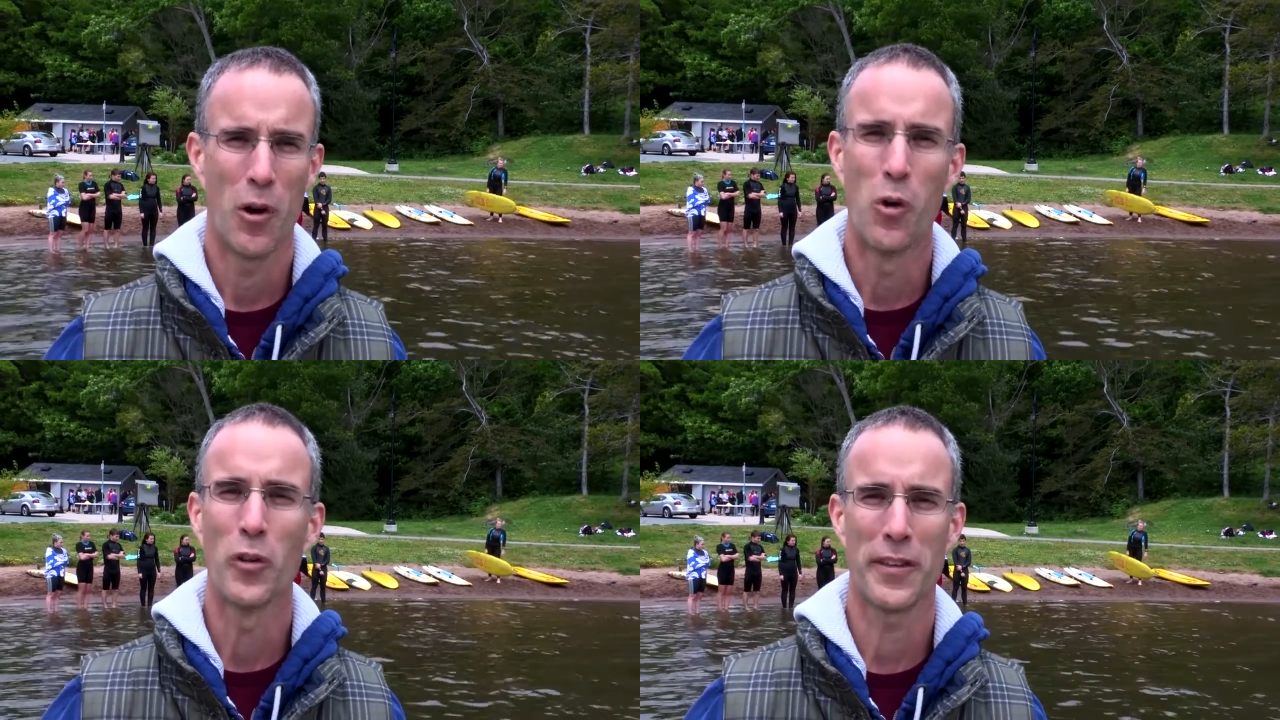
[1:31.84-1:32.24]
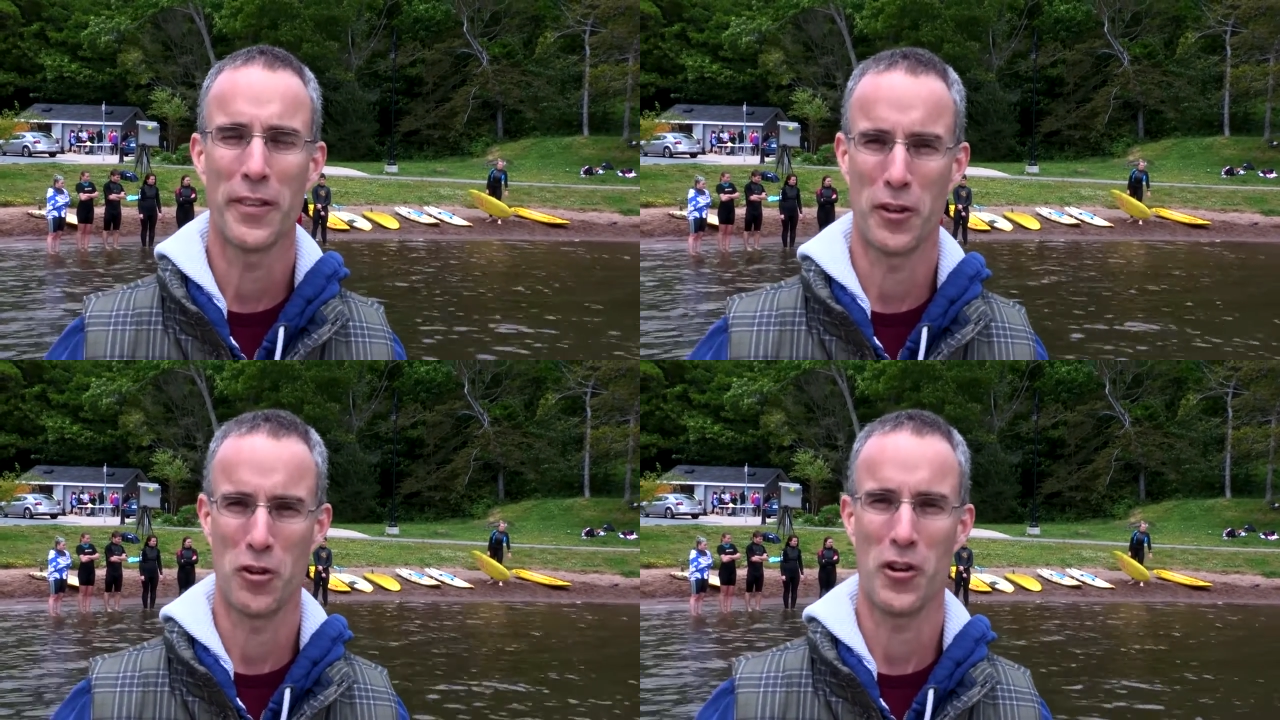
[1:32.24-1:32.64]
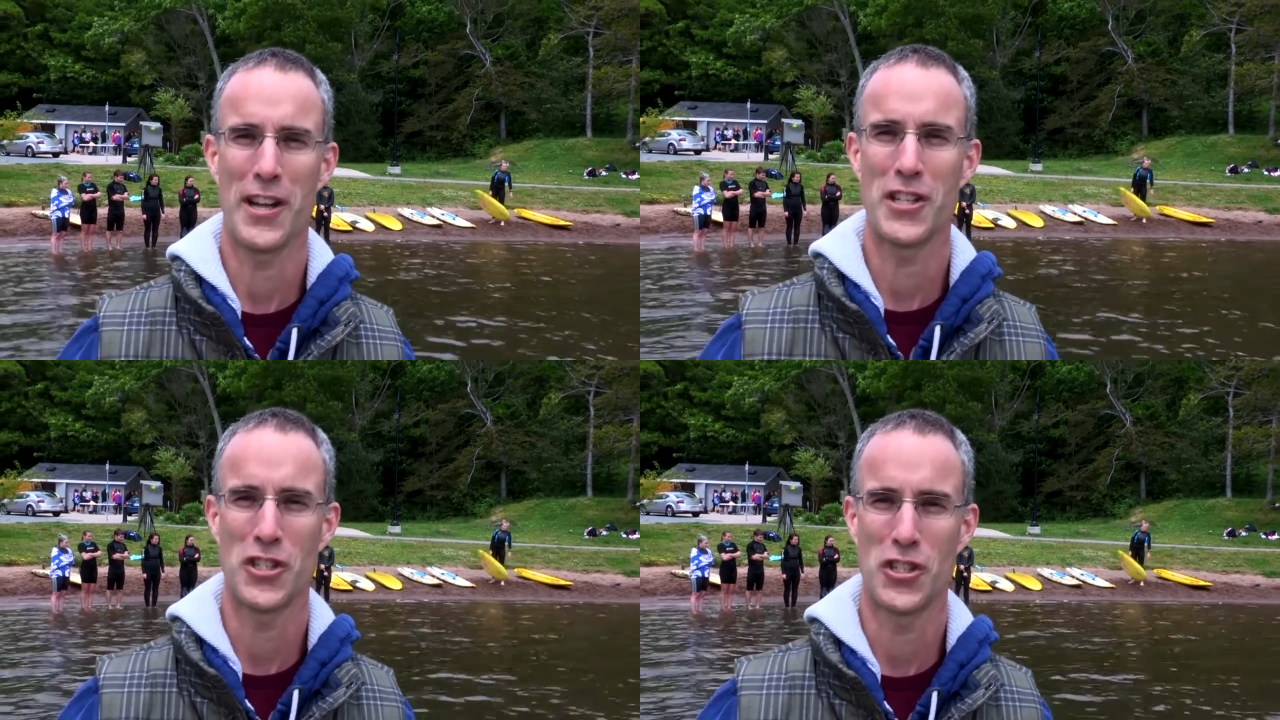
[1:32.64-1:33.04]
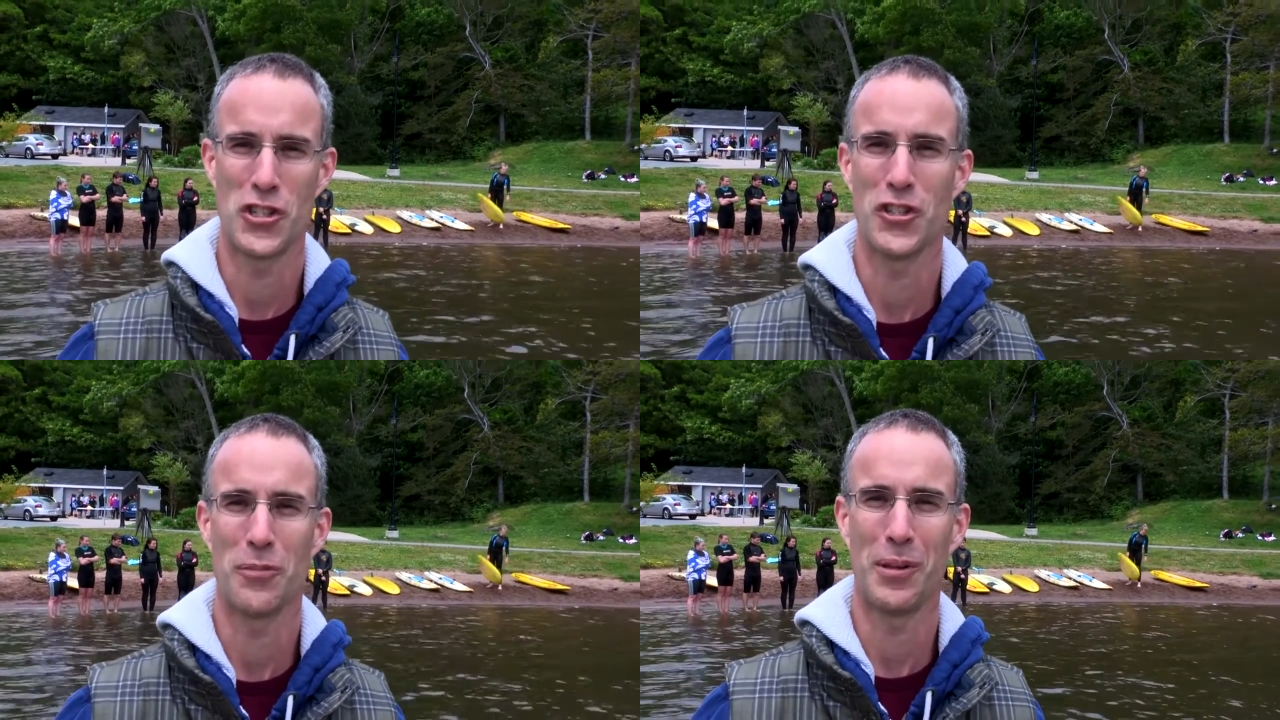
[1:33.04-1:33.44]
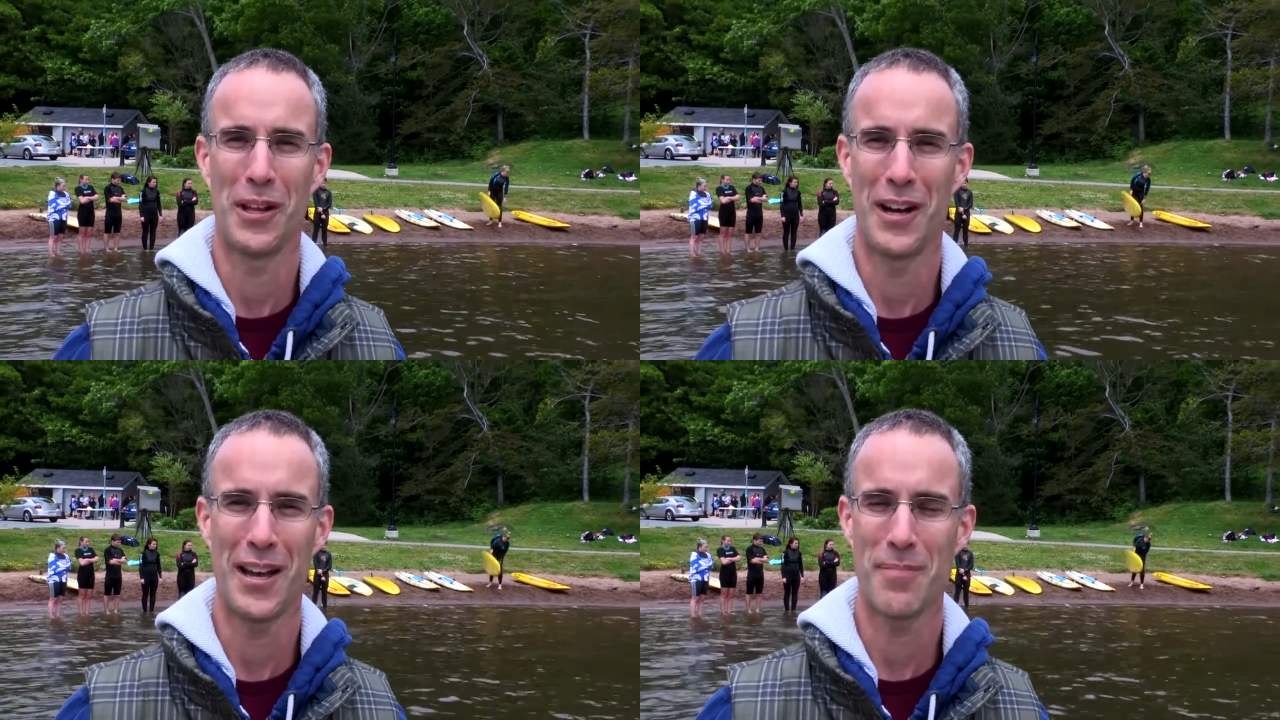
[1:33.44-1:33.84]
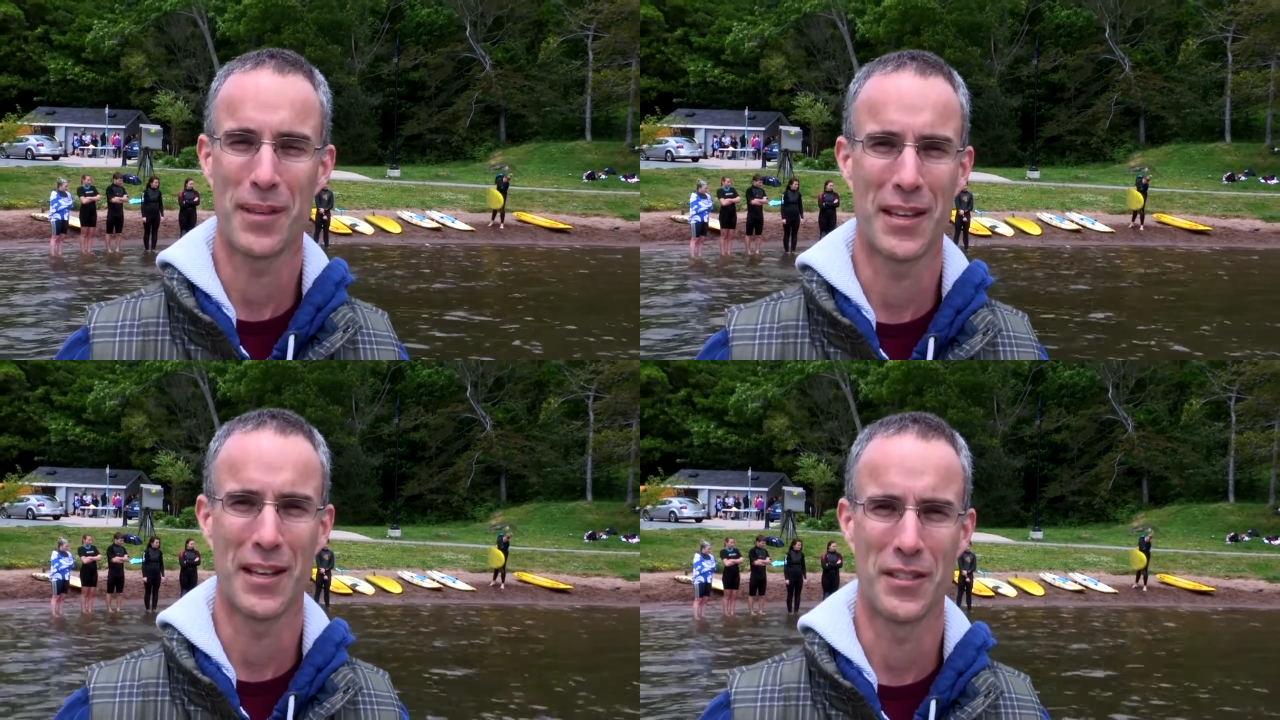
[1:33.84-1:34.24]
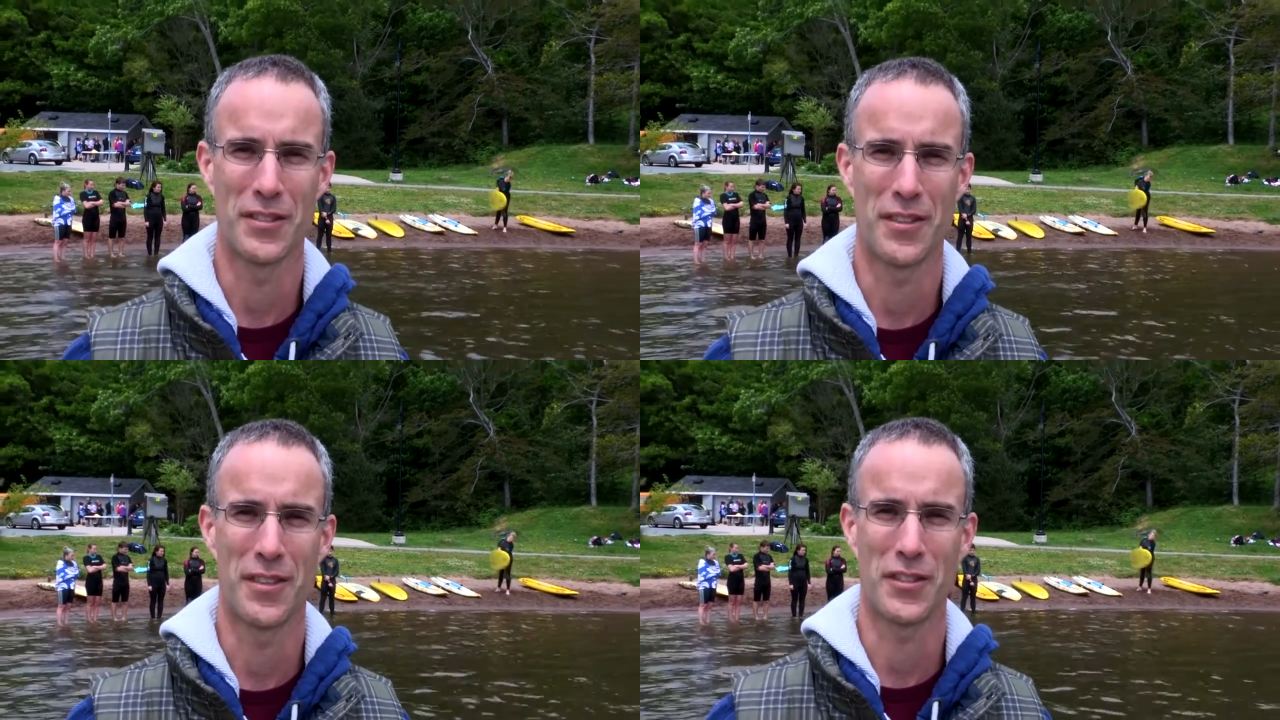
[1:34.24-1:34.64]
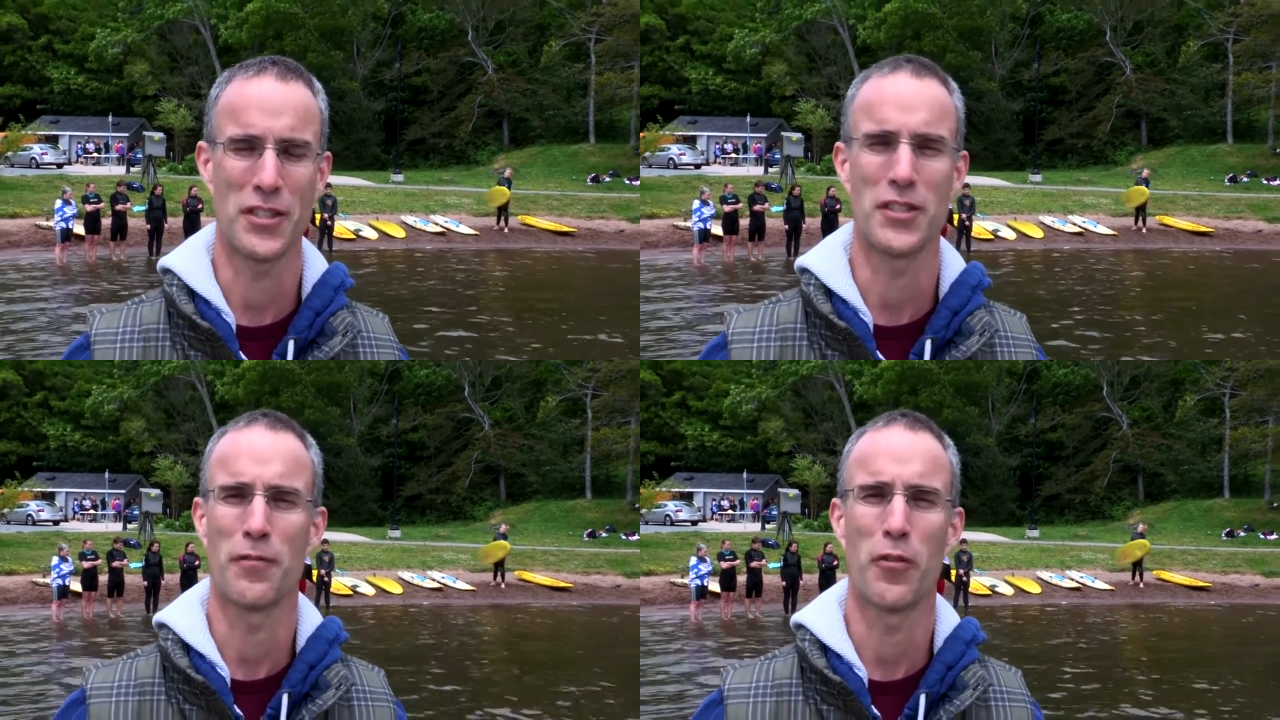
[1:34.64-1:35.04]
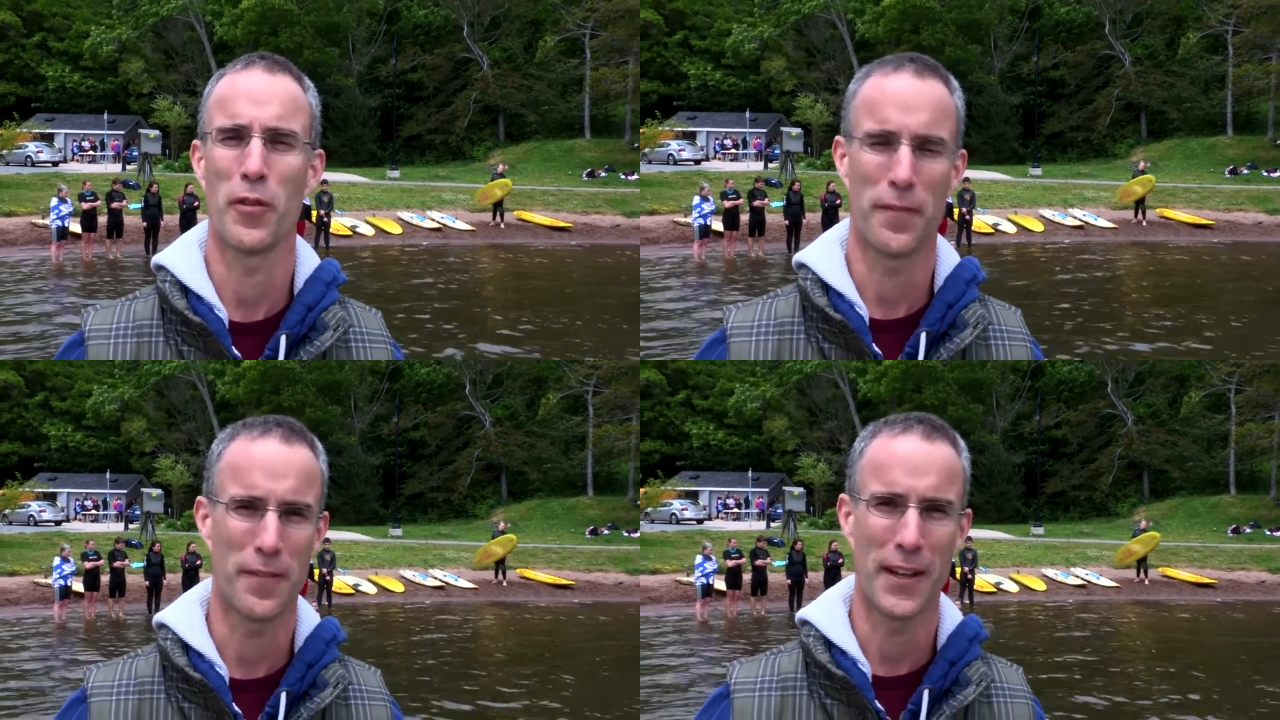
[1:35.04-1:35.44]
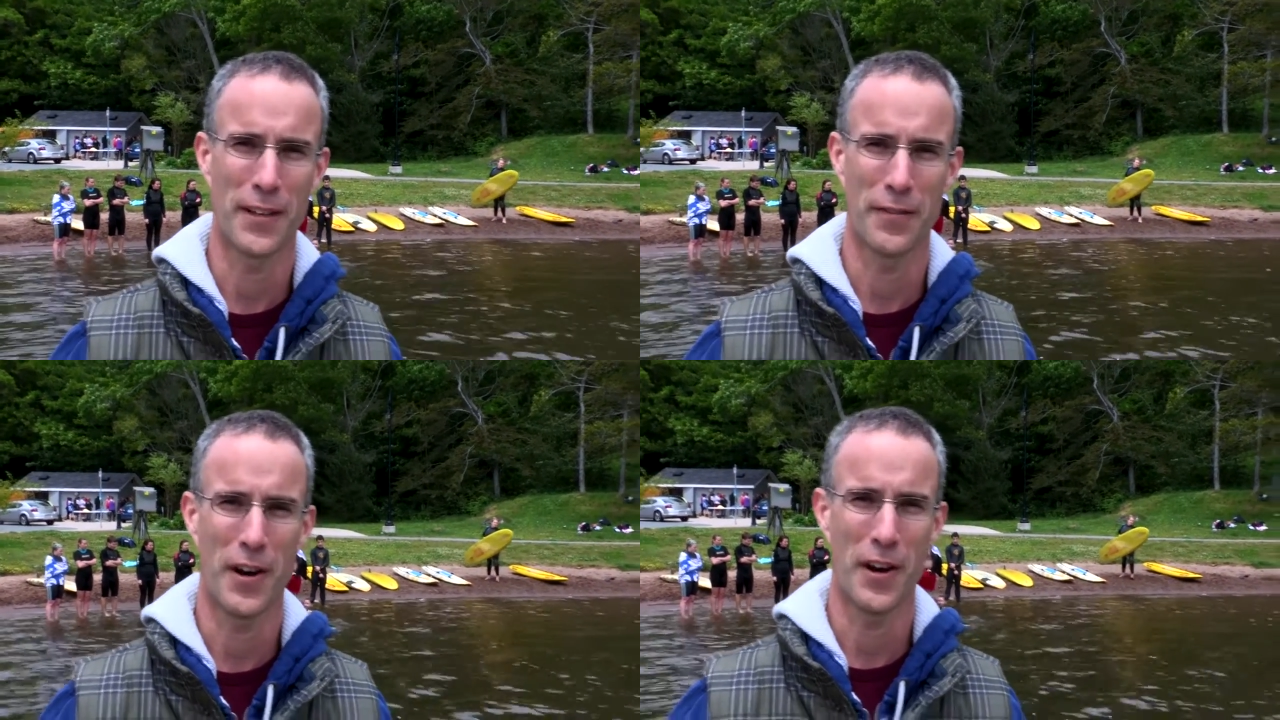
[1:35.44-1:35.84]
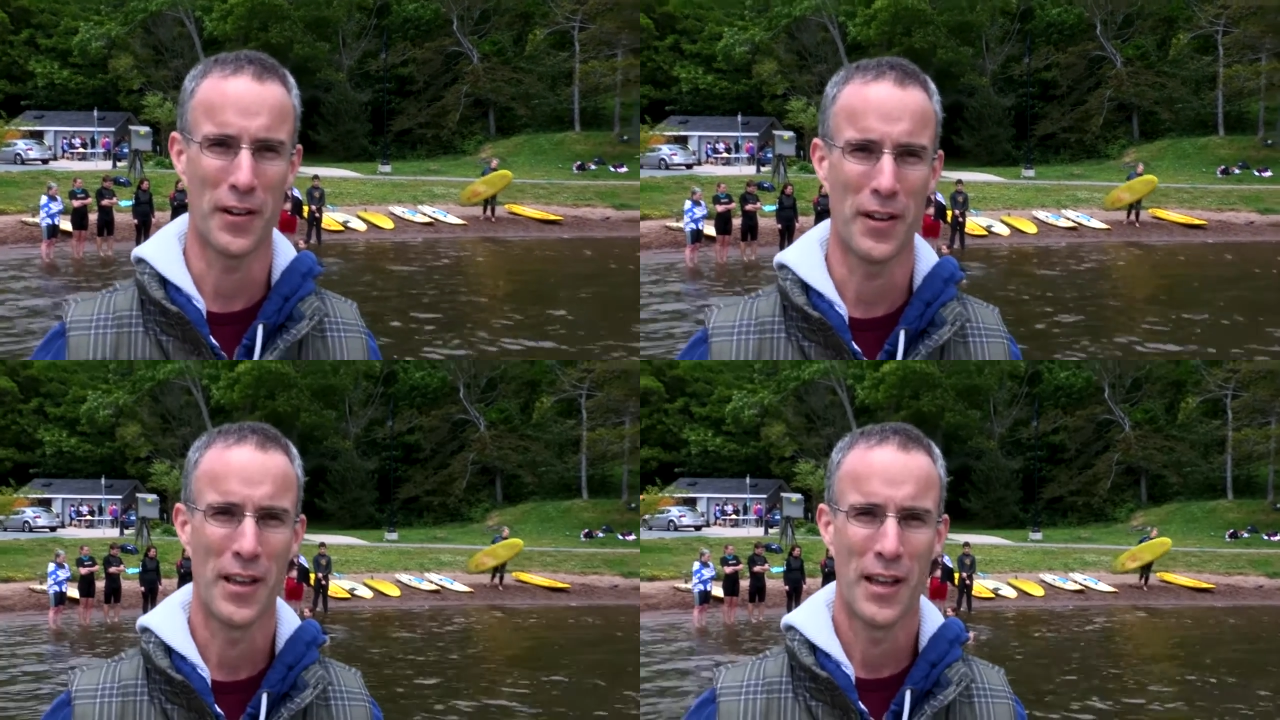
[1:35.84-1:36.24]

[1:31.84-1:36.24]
only the courageous should apply because this isn't for the faint of heart.